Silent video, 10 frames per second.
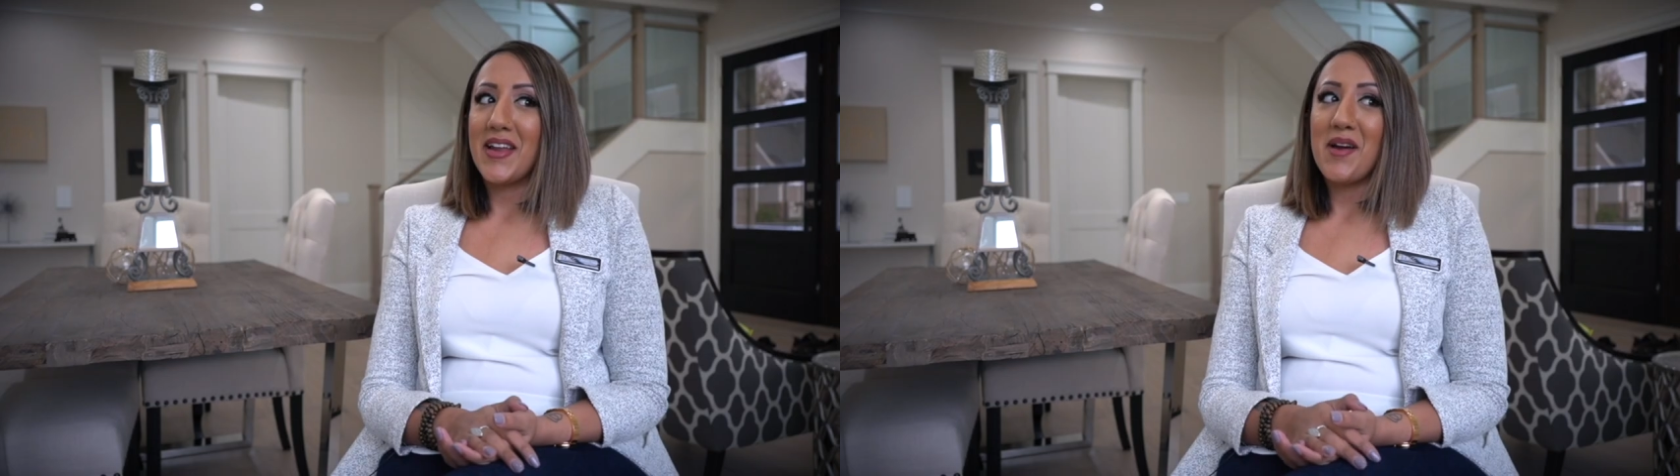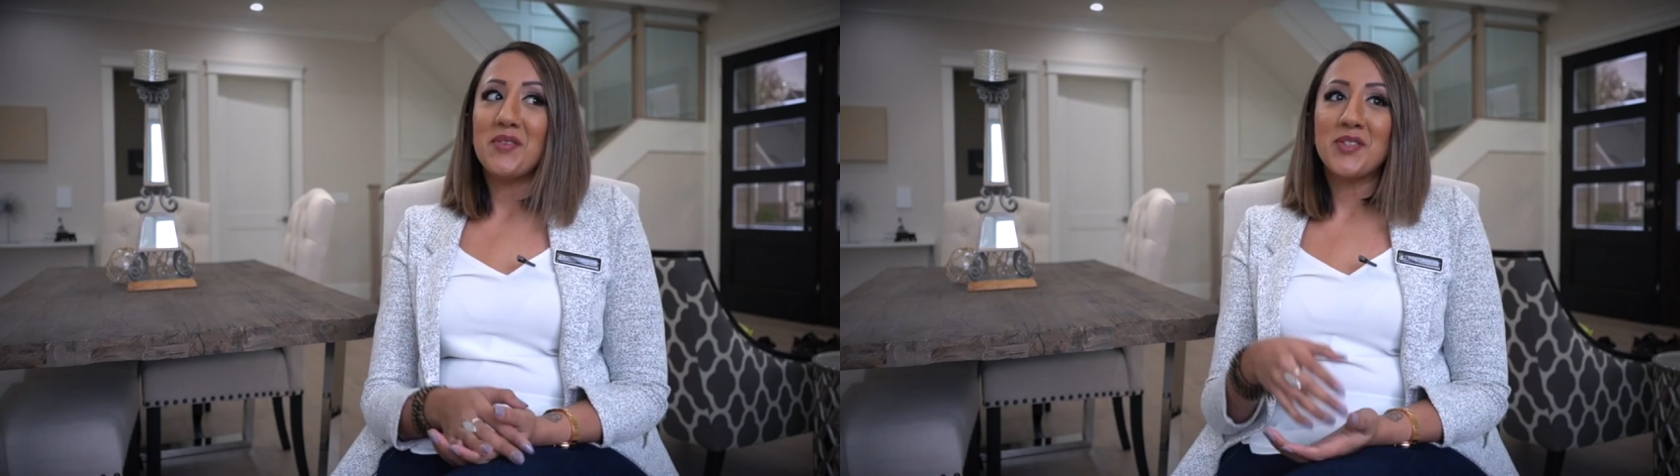
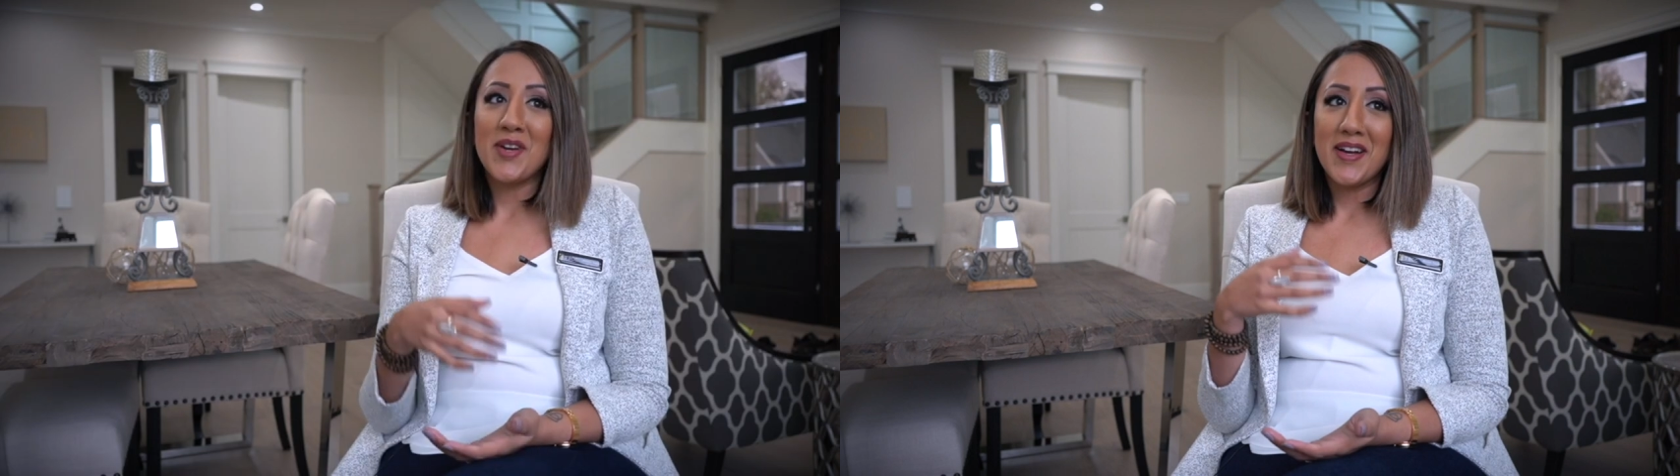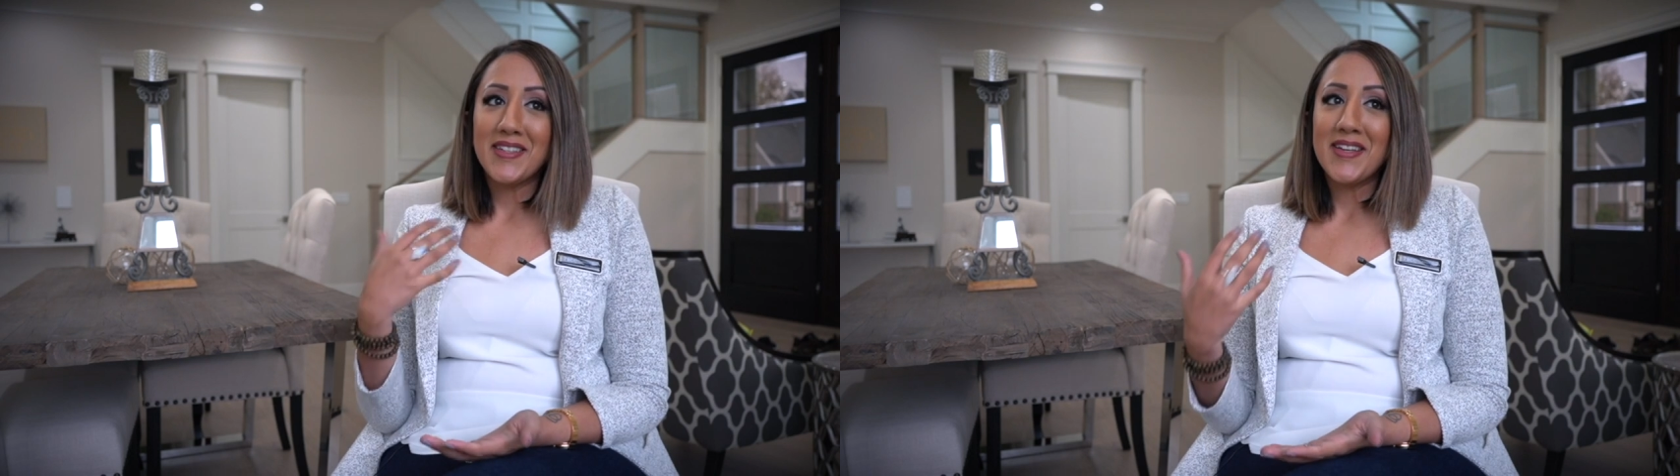And I was
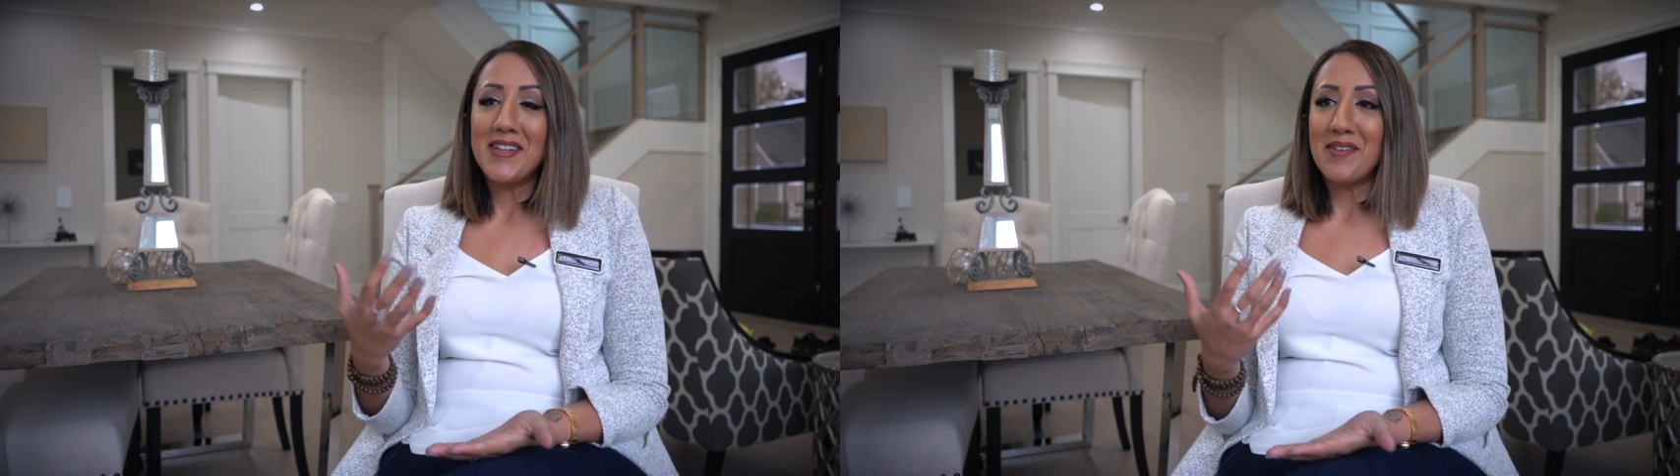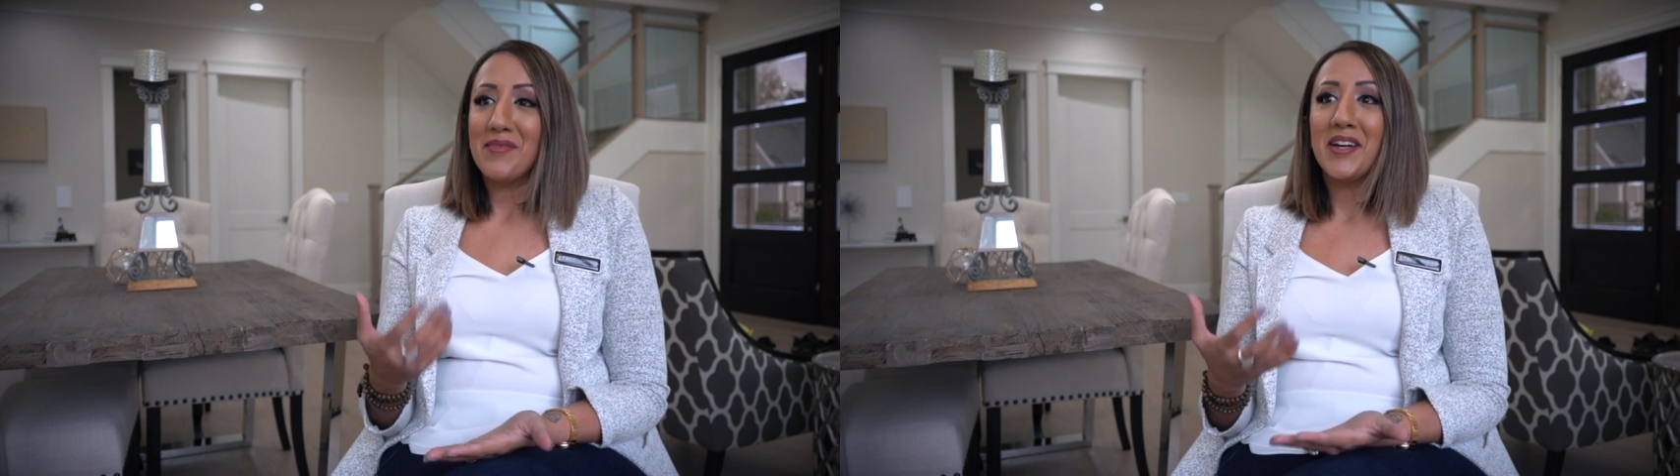trying to
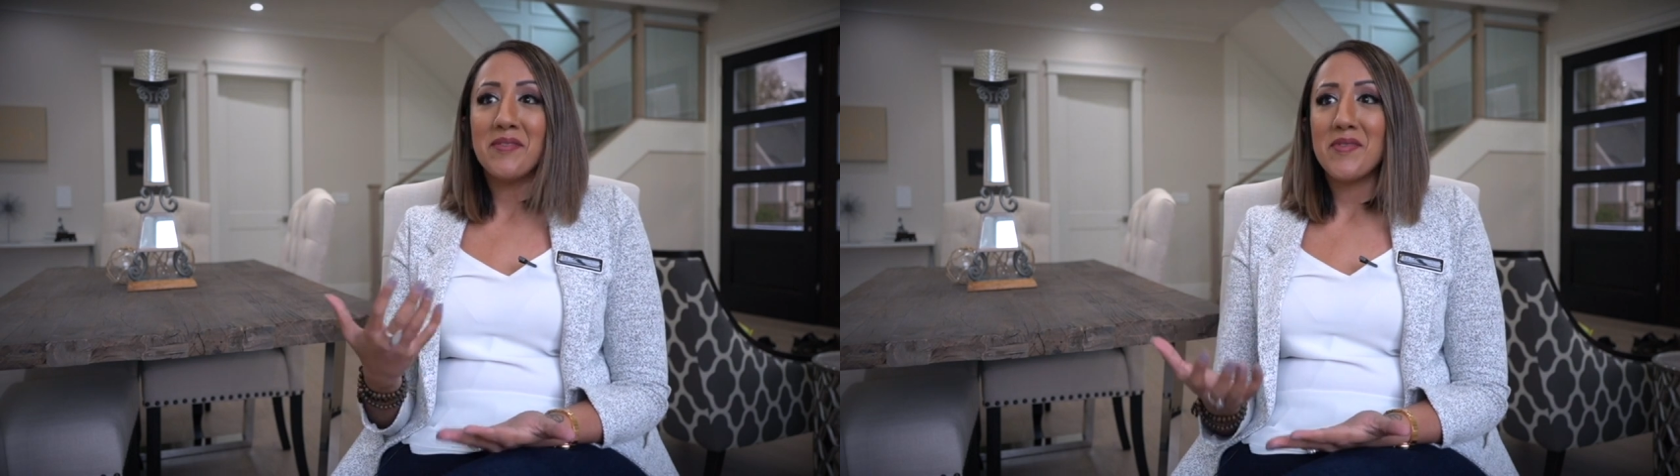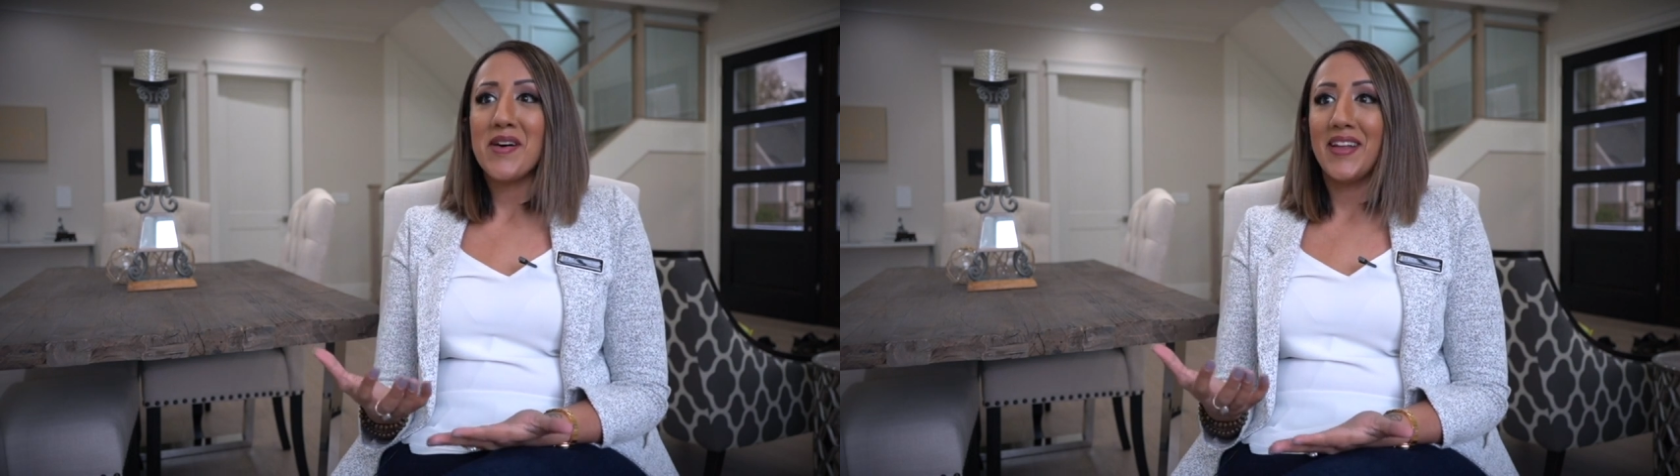tell him,
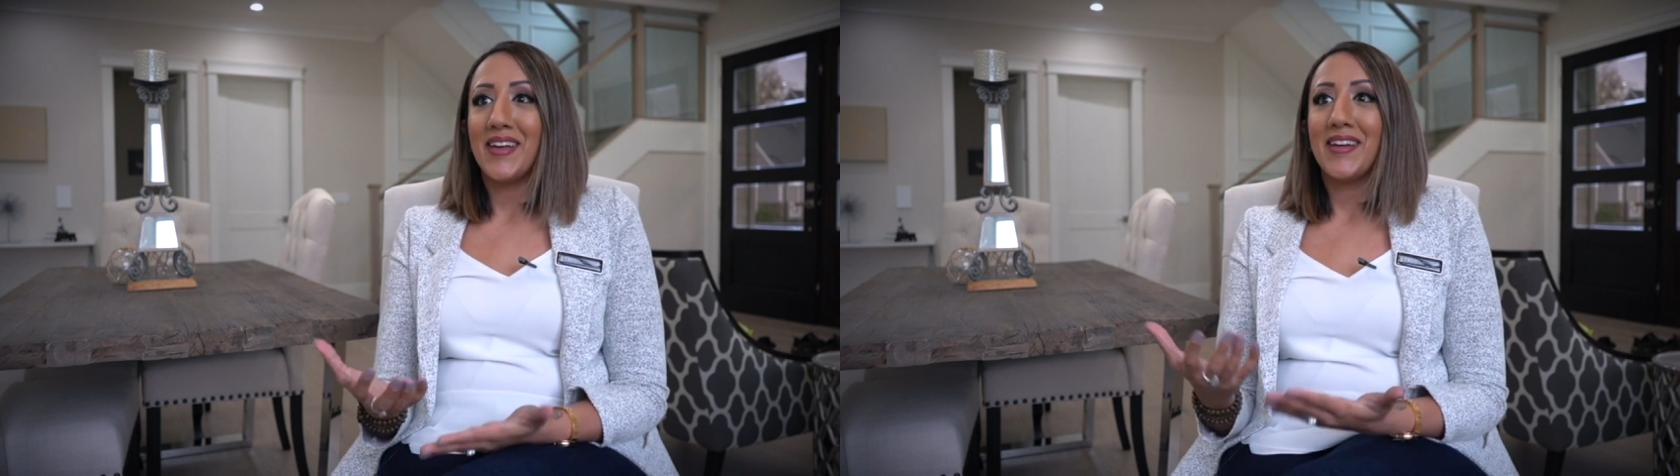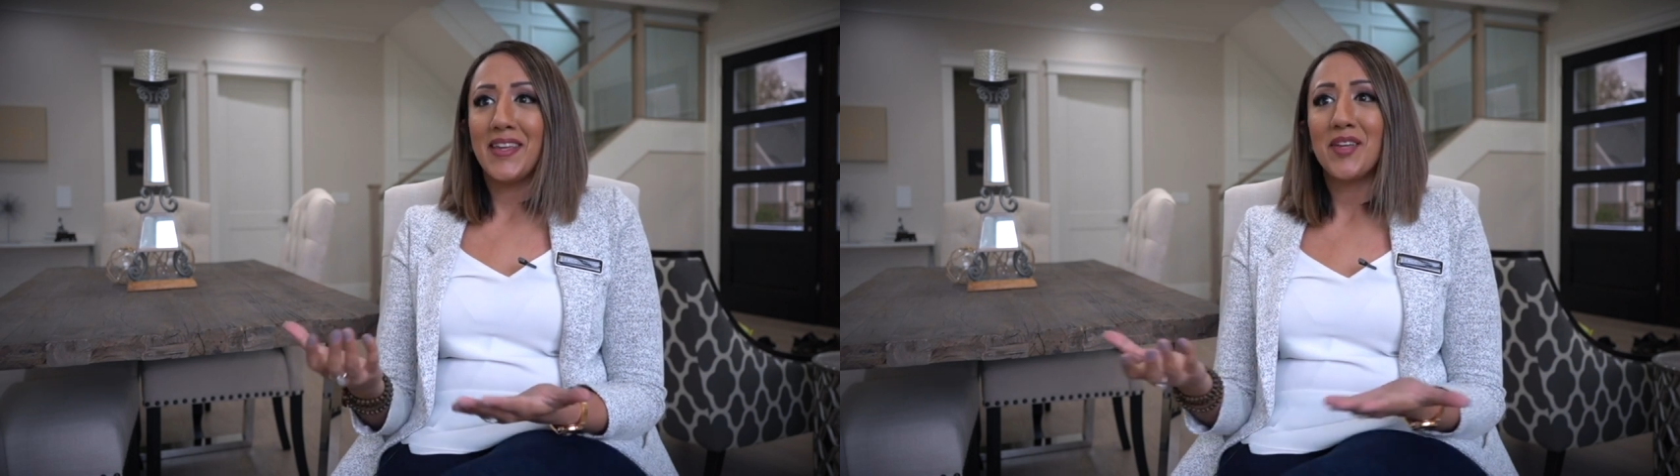like, come
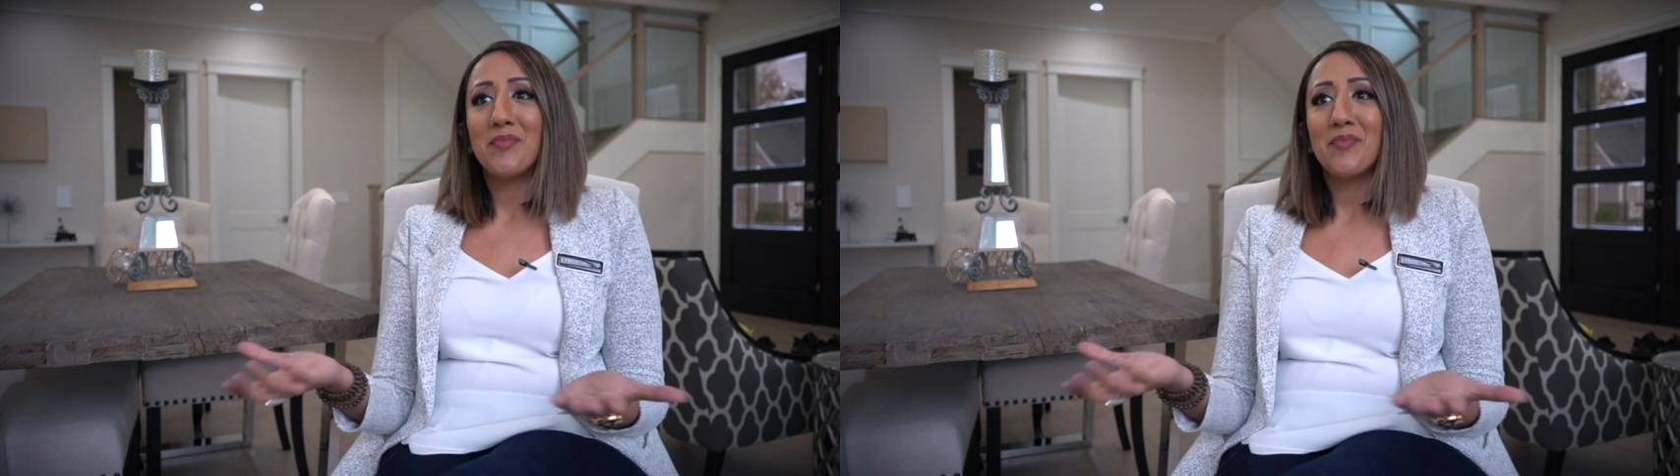on, like,